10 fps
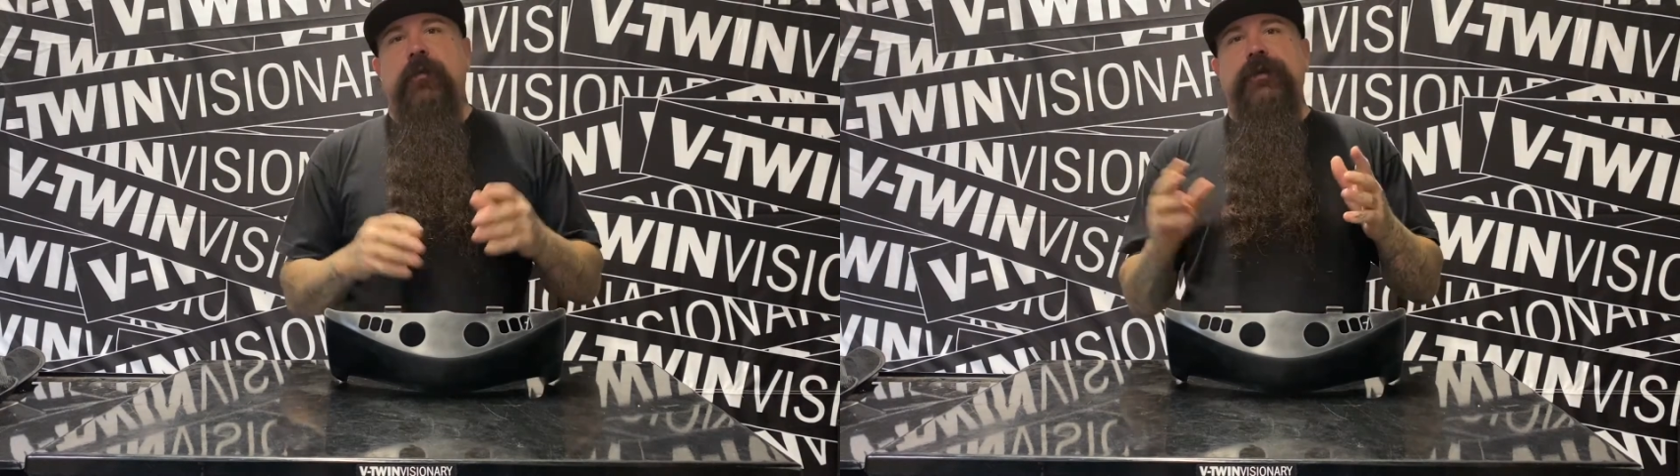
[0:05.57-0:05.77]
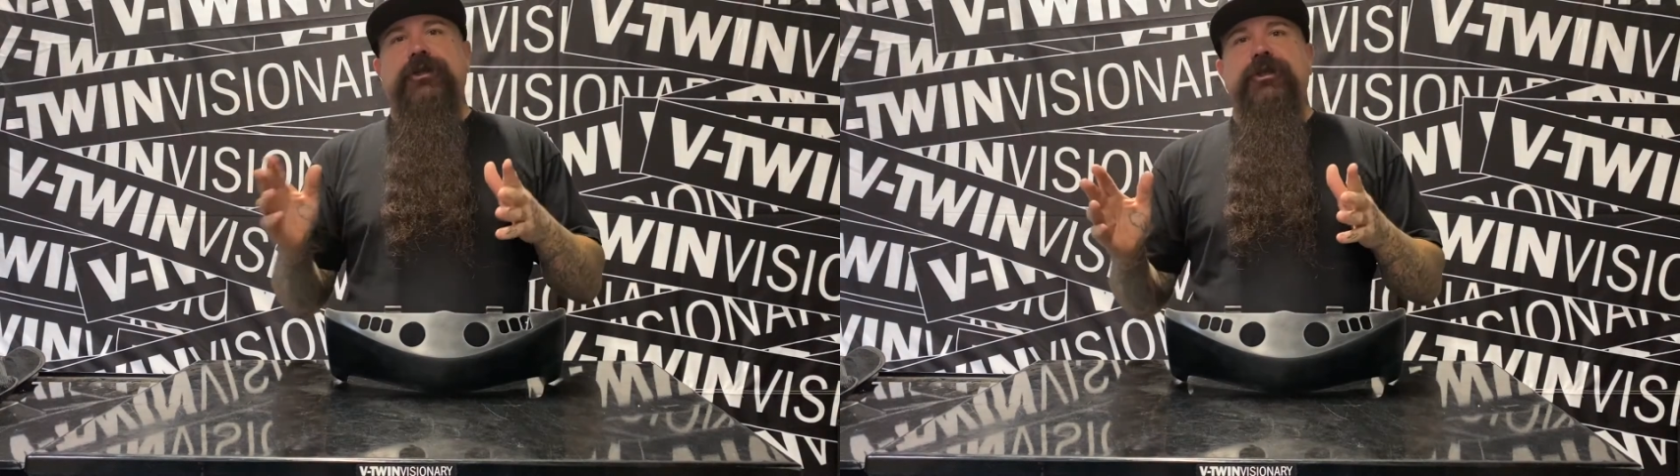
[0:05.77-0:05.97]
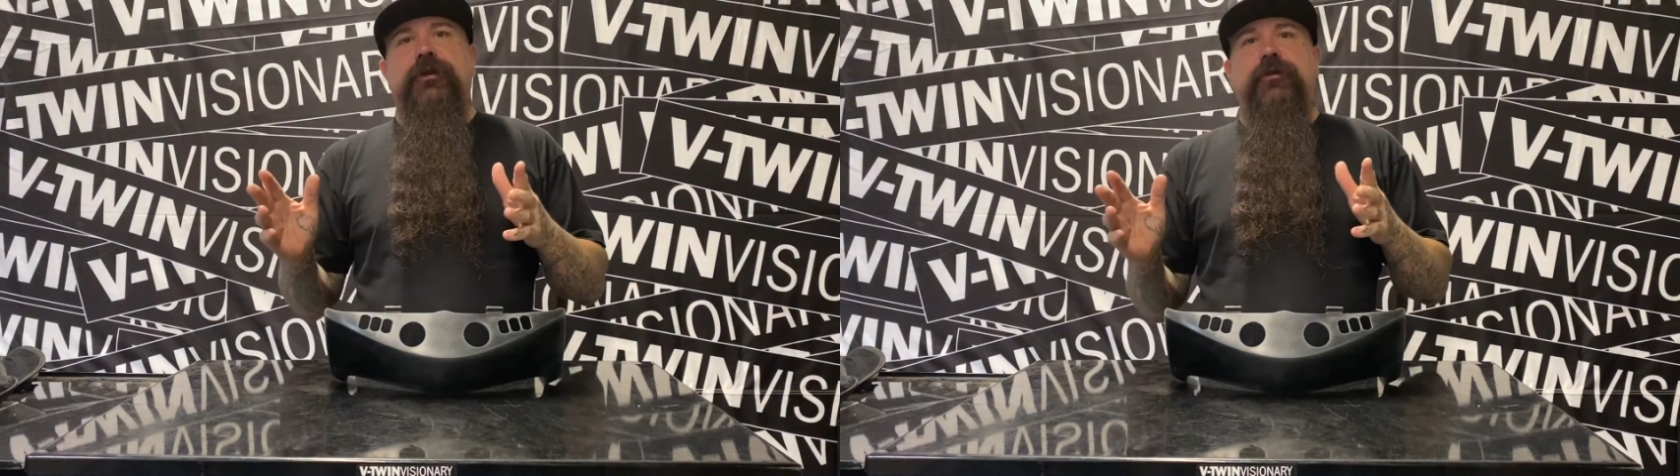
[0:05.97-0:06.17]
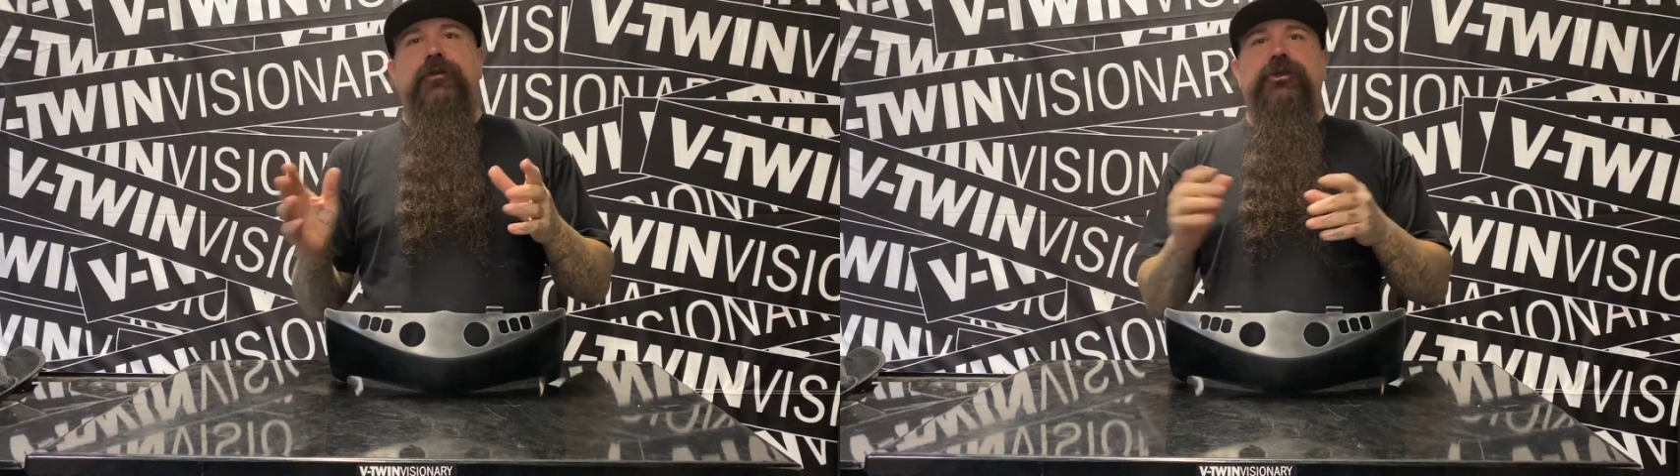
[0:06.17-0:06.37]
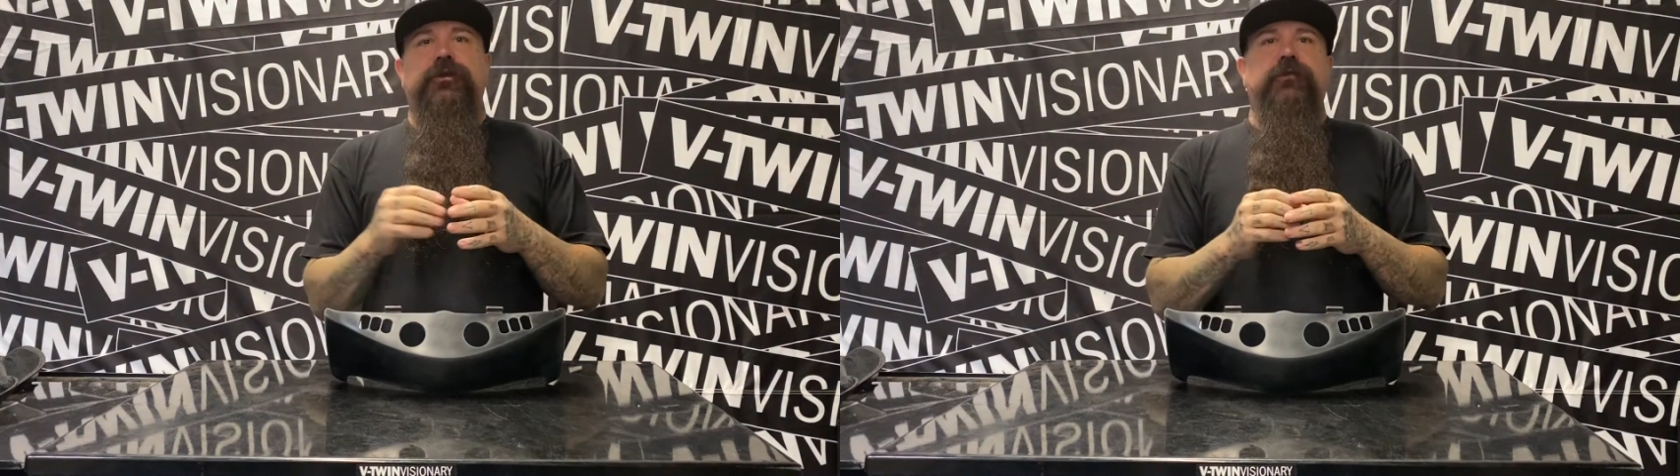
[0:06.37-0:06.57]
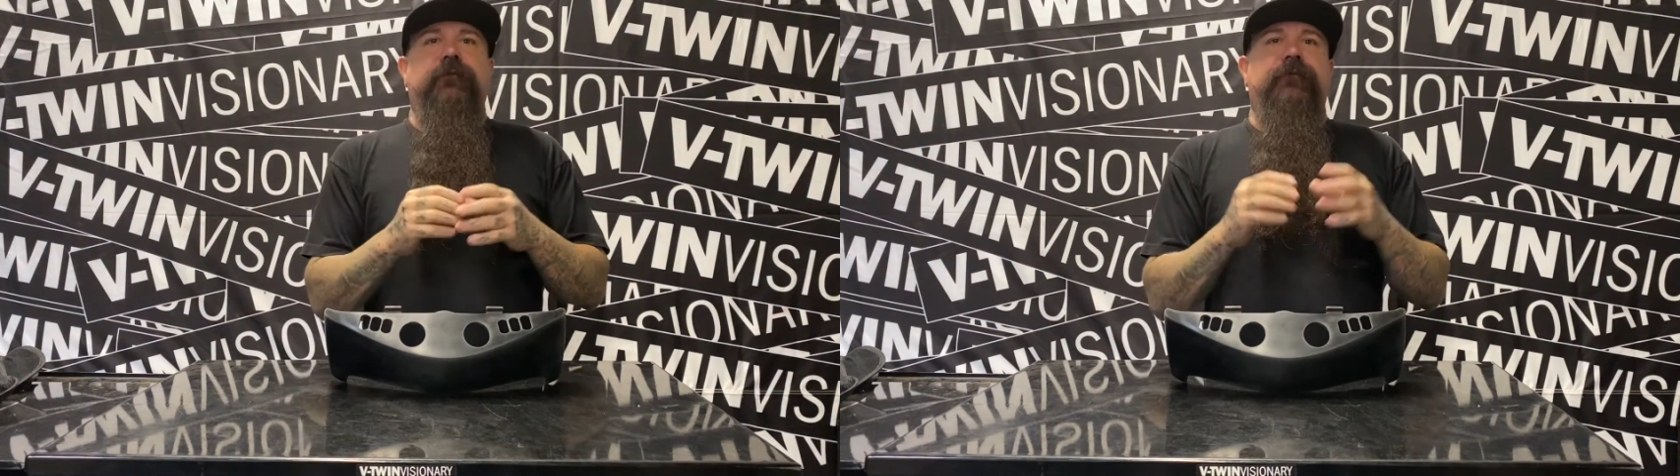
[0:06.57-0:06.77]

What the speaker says: we showed you